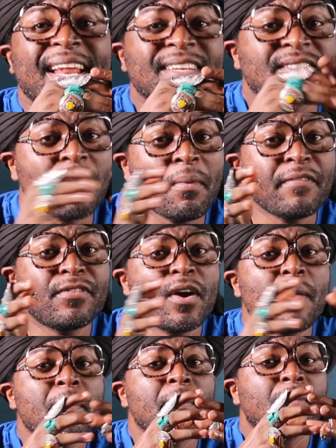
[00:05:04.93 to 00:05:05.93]
and some of
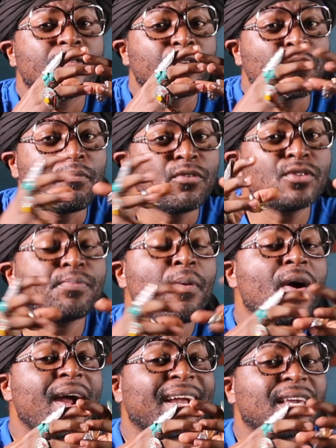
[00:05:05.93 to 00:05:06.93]
them for the most
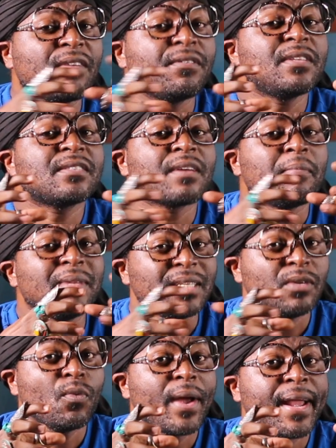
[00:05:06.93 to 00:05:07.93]
part are given some
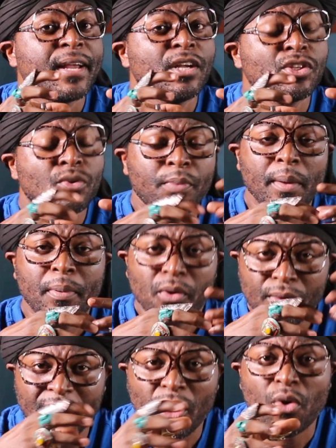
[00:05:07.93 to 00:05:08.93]
leeway to be able
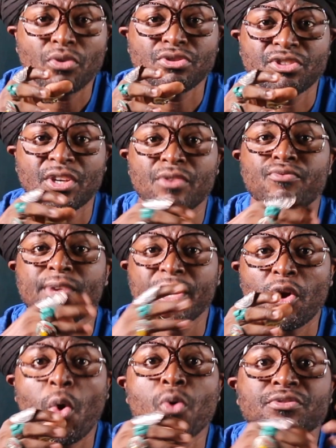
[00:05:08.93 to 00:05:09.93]
to
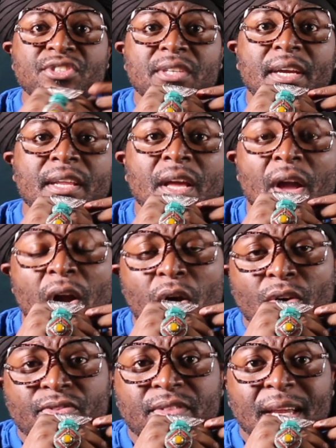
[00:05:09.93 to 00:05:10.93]
renegotiate
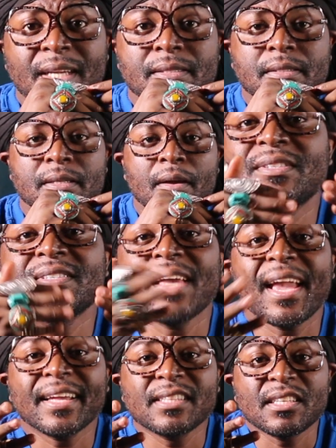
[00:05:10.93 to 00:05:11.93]
on things.
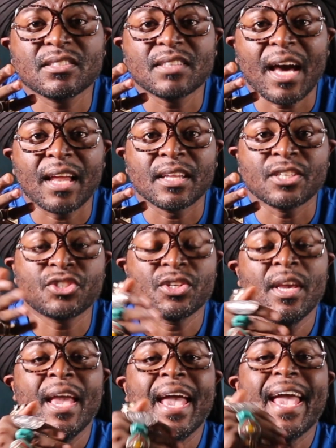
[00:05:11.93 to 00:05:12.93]
Take this knowledge
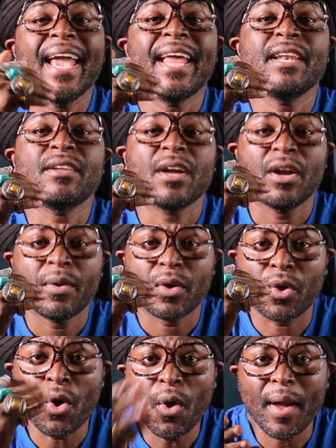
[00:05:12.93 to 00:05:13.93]
and
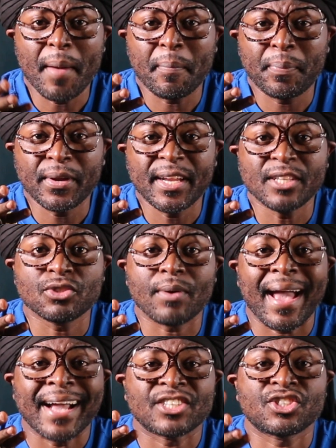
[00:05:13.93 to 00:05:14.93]
go and put it into
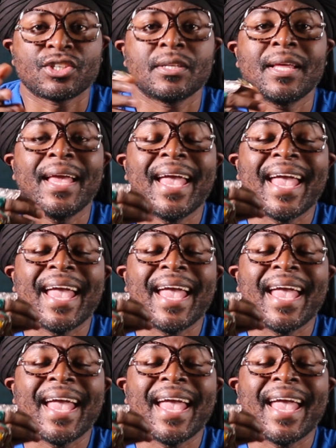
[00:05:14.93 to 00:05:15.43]
action.